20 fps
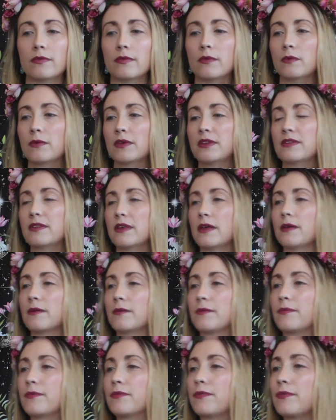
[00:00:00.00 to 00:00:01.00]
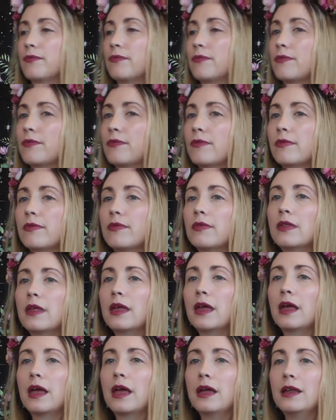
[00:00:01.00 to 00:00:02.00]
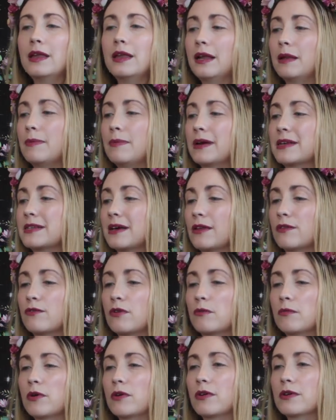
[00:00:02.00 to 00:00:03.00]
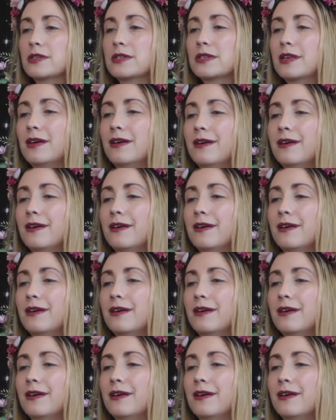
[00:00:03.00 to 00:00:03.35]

Oh, it's here. Nearly picked out the wrong box.